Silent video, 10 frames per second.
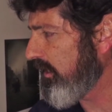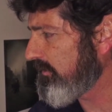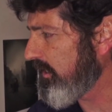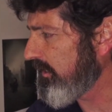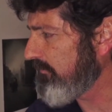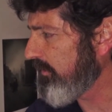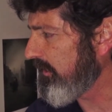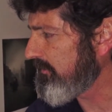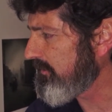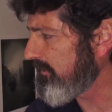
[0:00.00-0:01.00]
taking
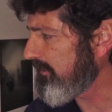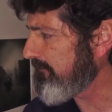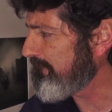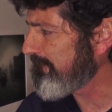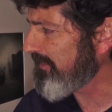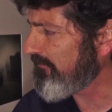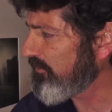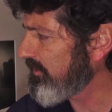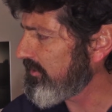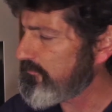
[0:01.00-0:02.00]
place. And I've
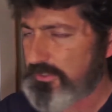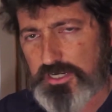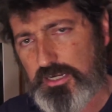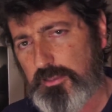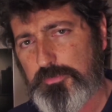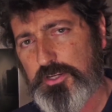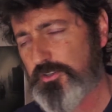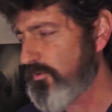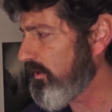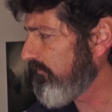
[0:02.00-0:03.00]
looked at this particular
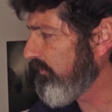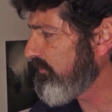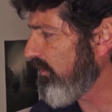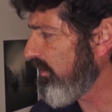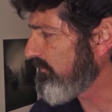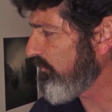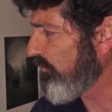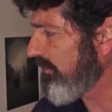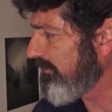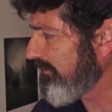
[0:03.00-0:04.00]
picture quite a few times and
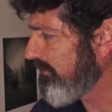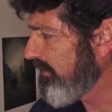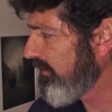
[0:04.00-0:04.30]
wondered,